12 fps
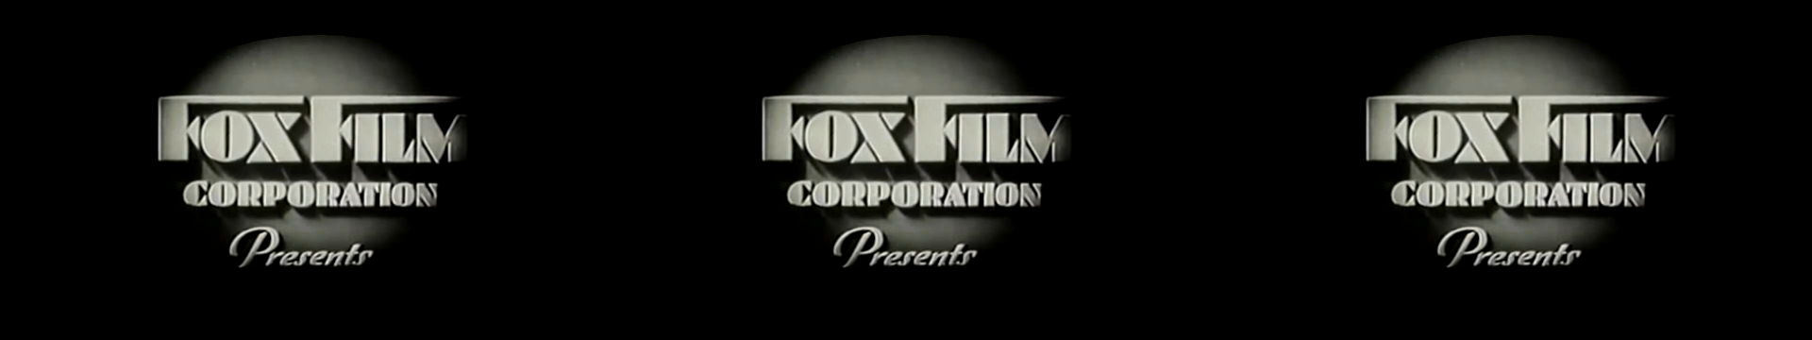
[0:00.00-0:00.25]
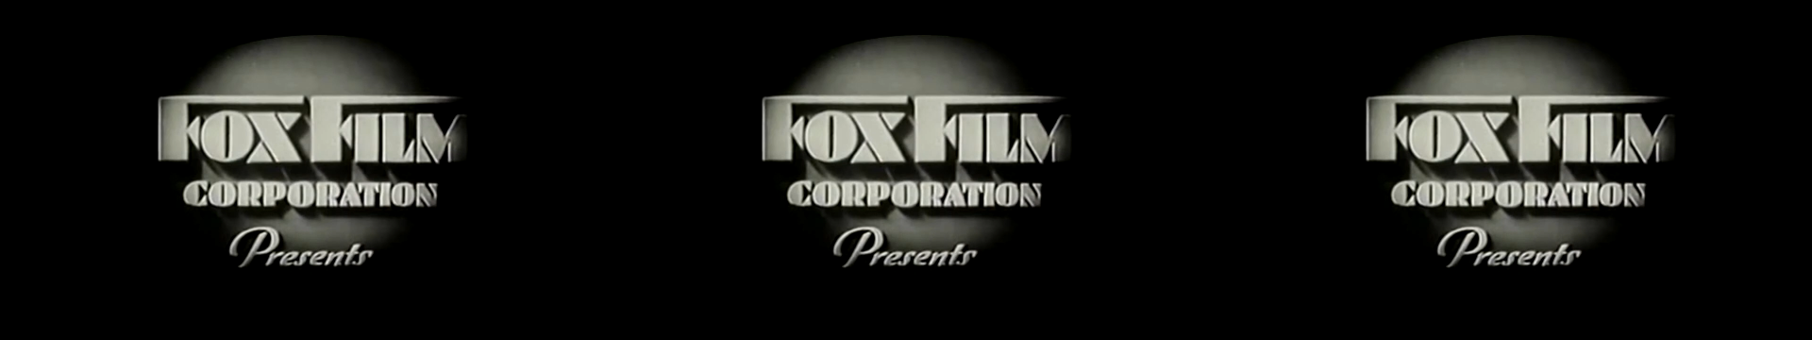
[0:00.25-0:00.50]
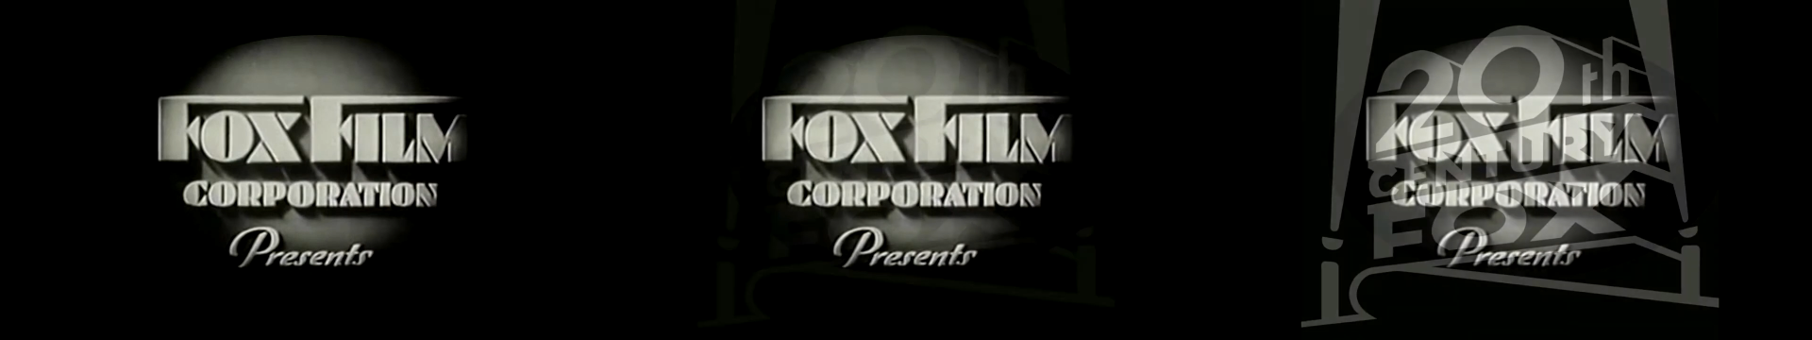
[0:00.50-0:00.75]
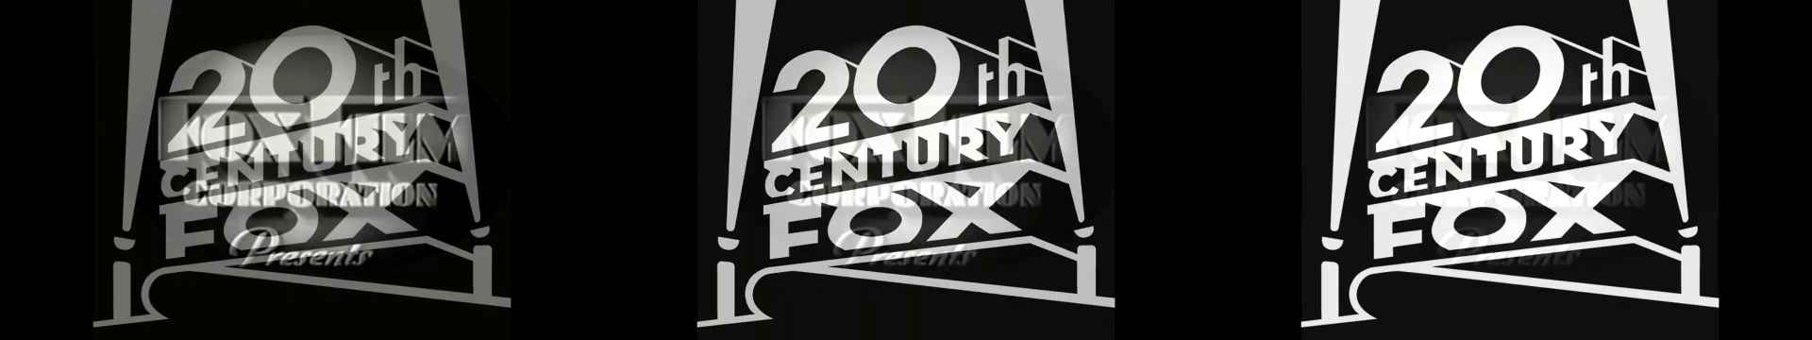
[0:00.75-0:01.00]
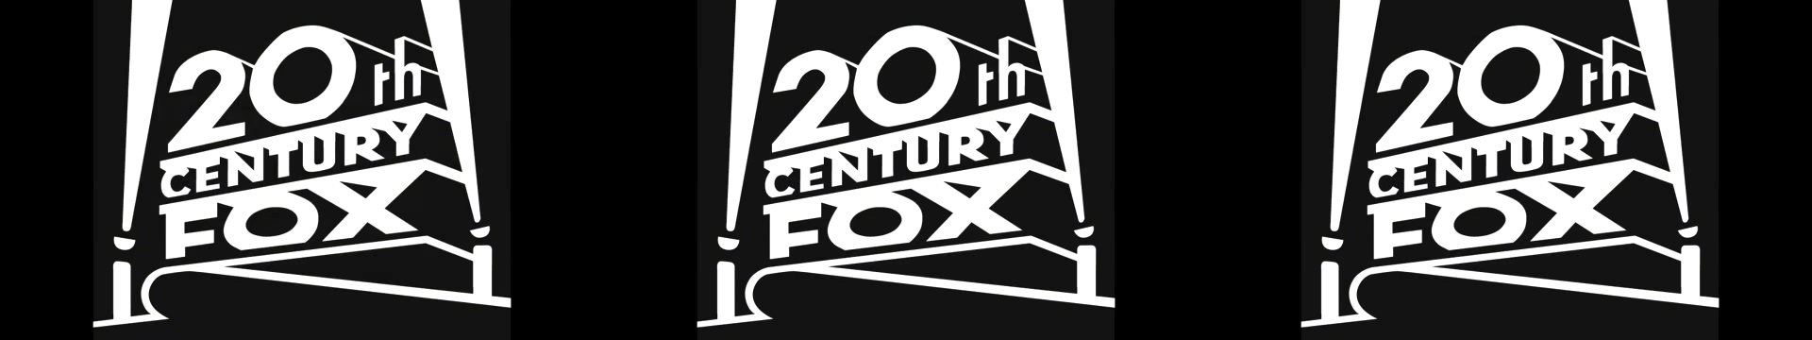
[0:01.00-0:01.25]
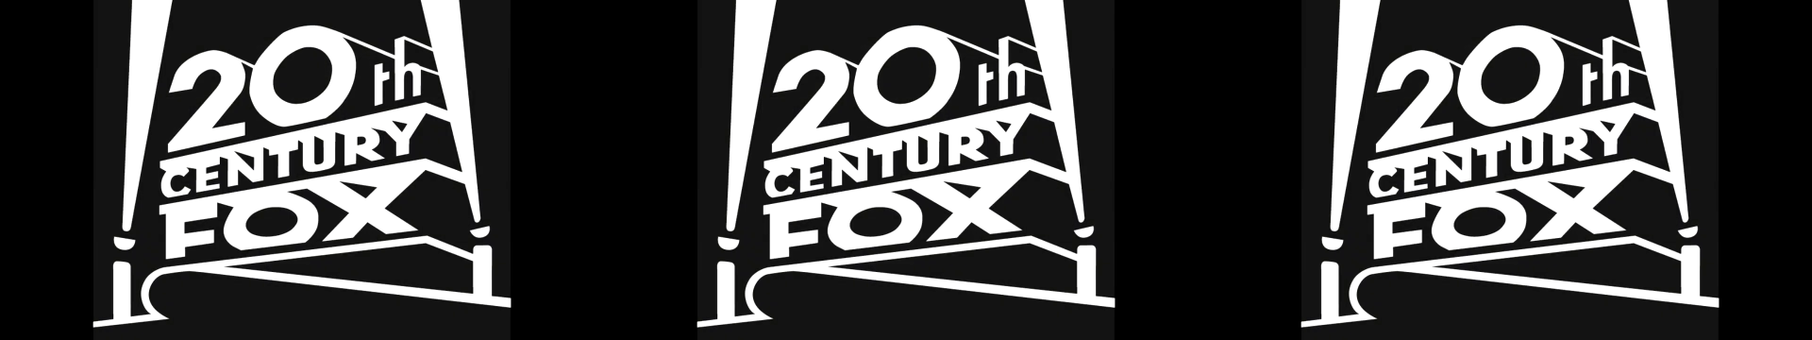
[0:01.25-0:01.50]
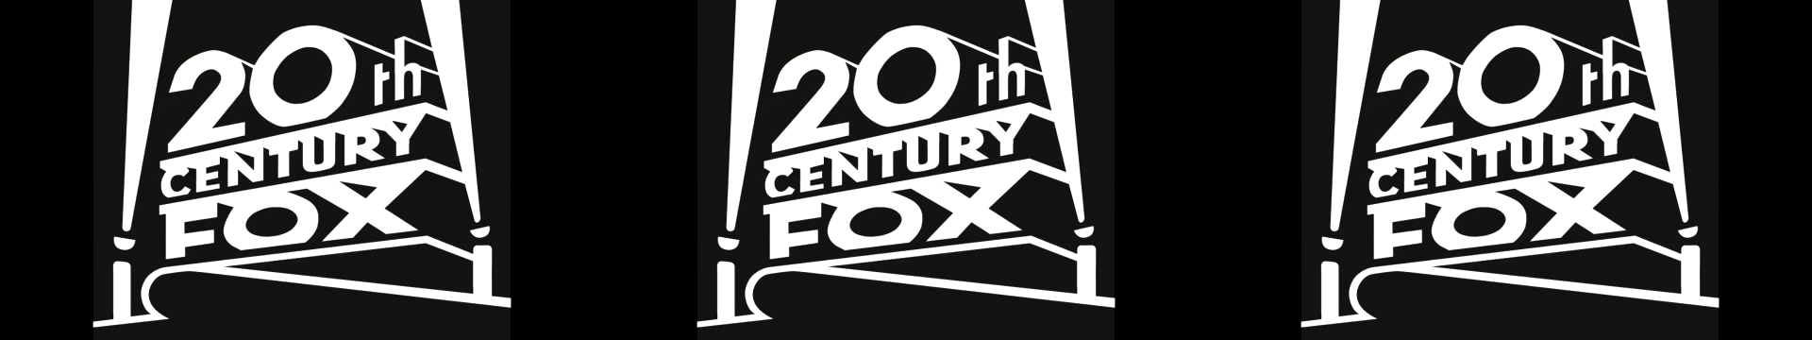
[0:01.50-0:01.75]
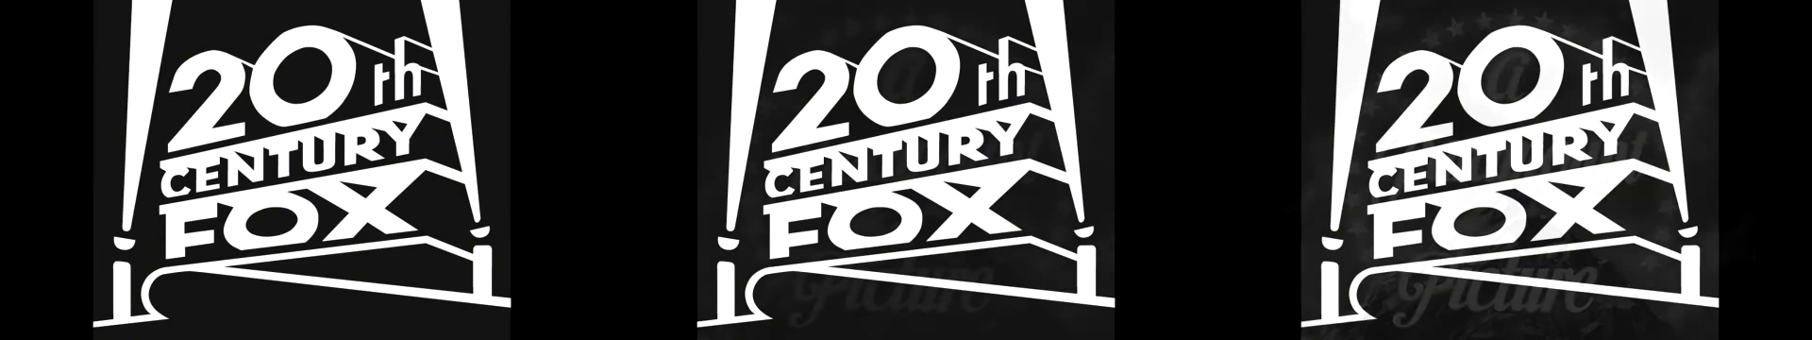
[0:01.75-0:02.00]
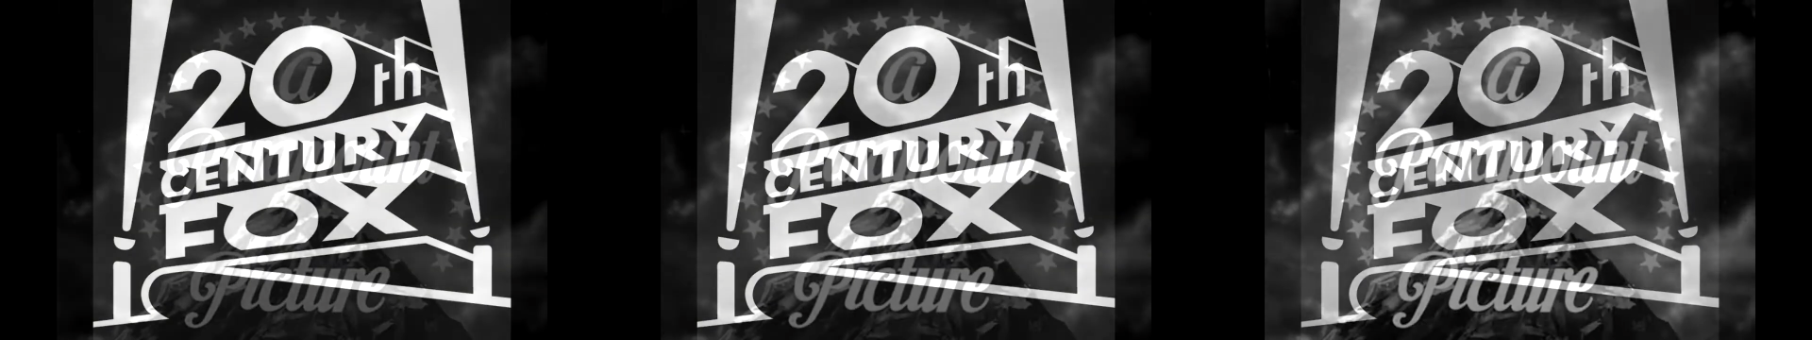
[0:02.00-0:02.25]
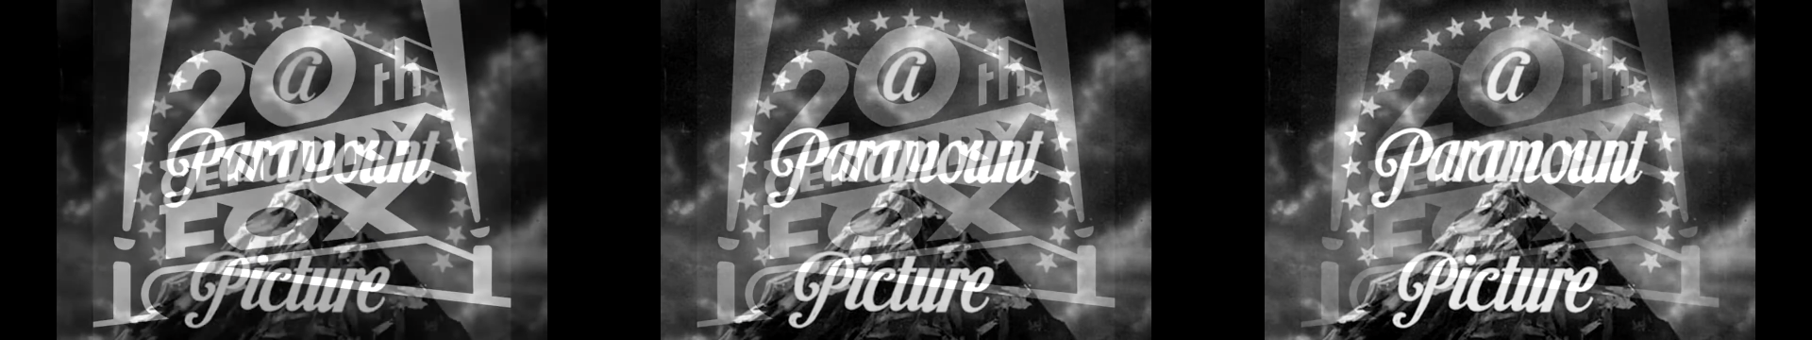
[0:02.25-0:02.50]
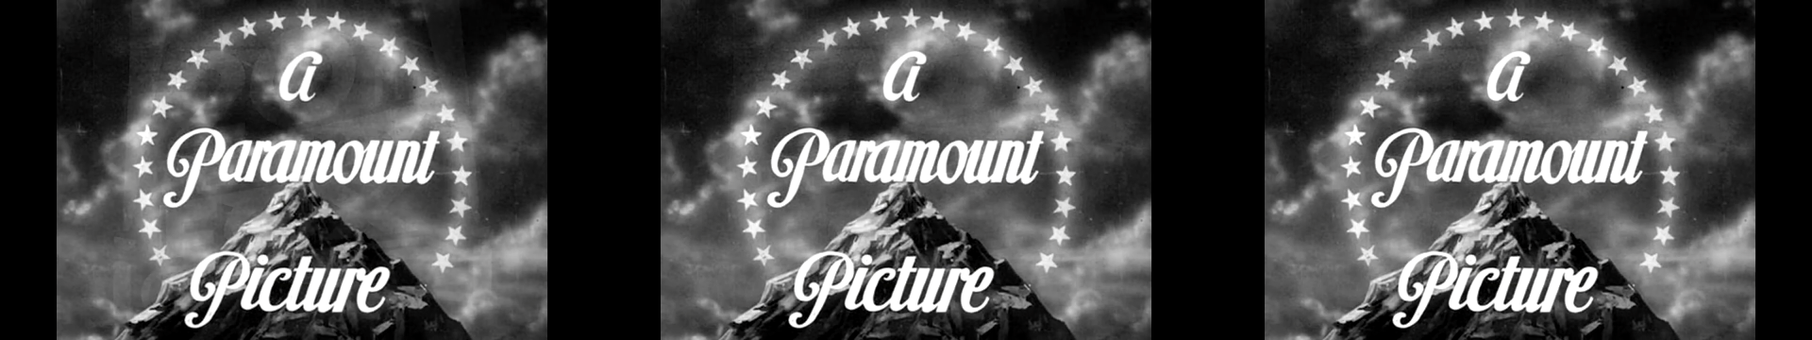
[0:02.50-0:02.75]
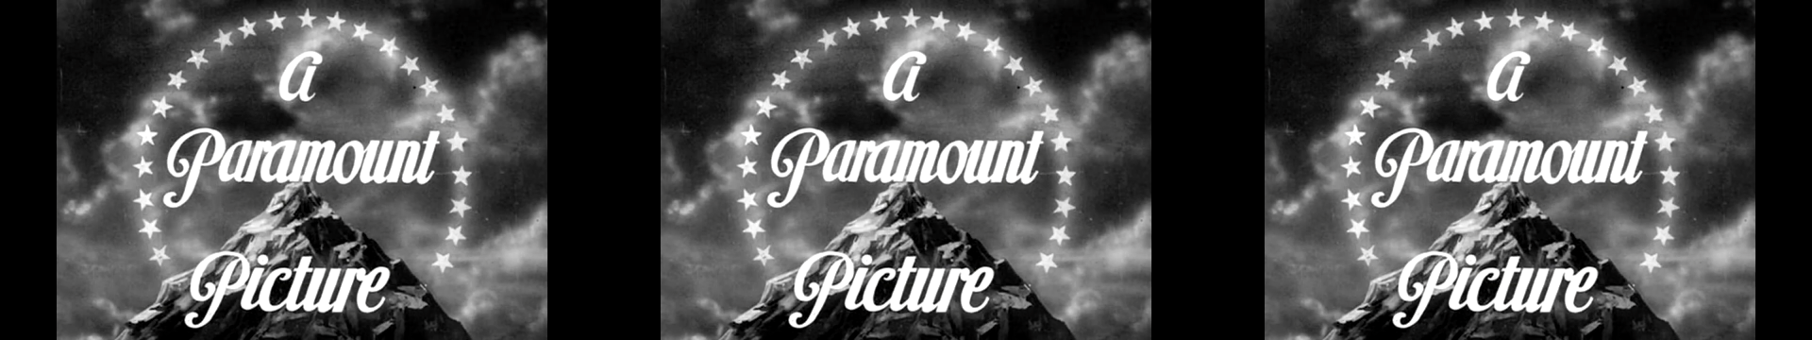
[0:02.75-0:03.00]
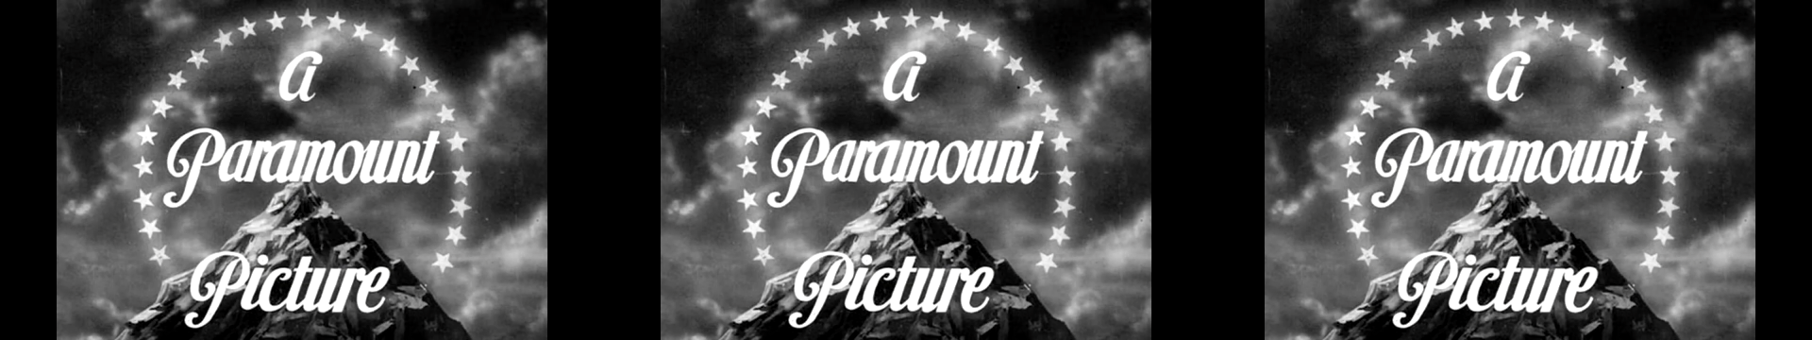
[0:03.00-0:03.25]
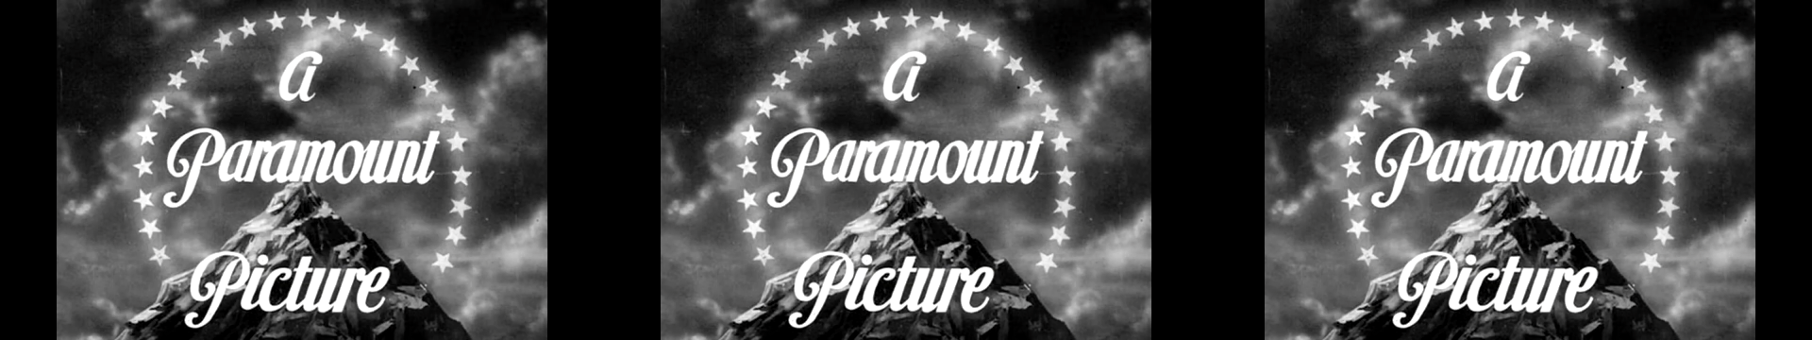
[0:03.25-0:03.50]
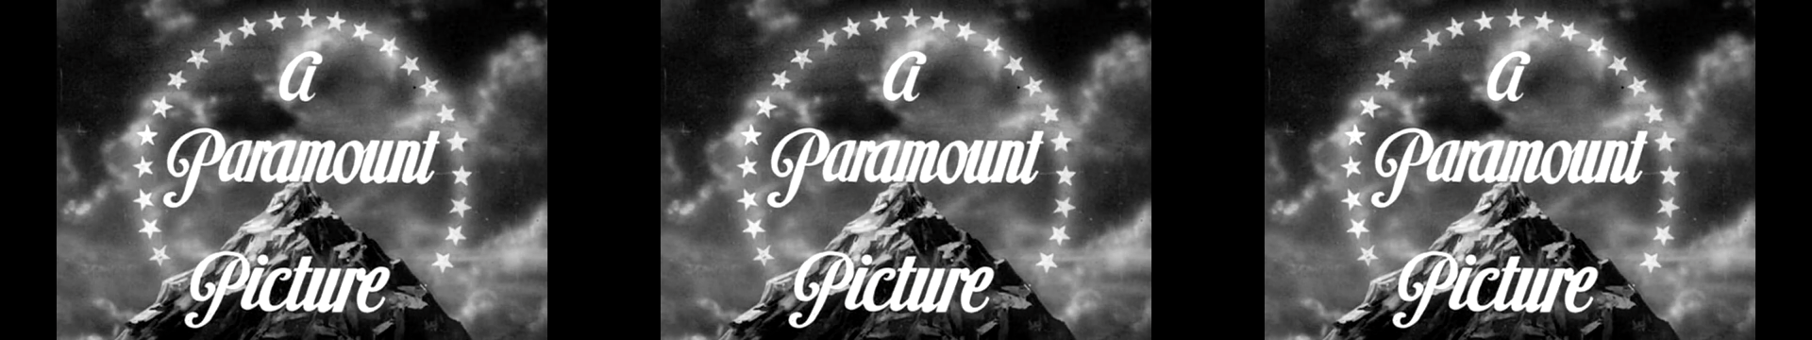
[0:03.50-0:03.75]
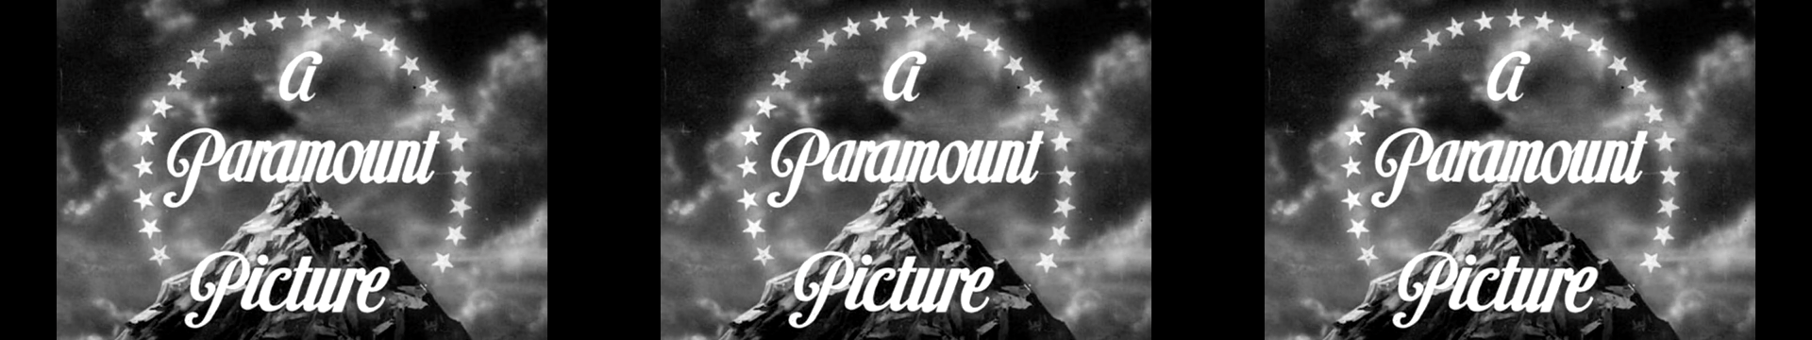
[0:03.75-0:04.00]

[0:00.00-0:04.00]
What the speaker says: [unreadable: no face in view]